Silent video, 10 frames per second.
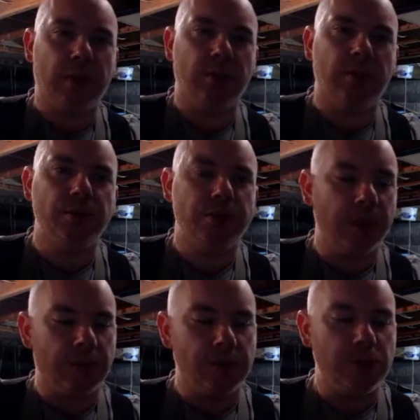down
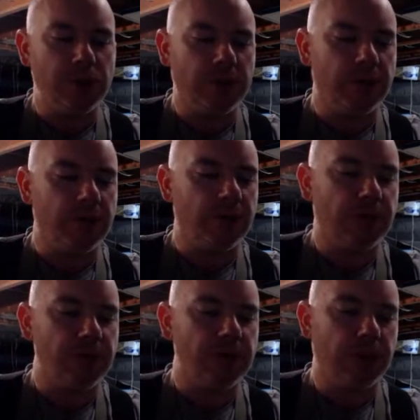without loosening up the
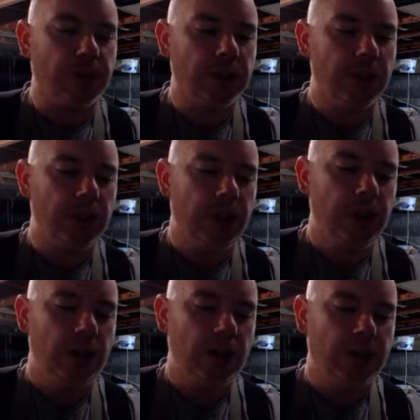joint of the first one.
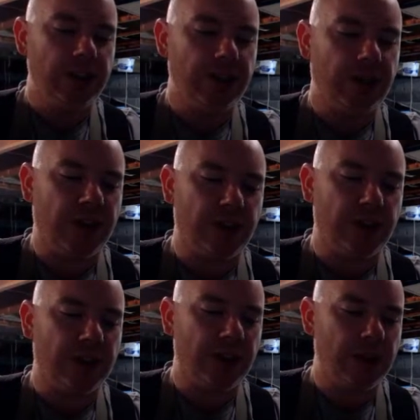Well,
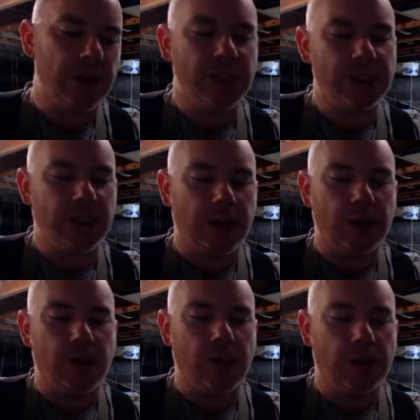that's fine, but that
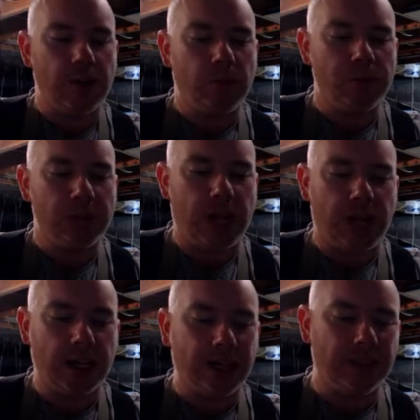means carrying a whole lot more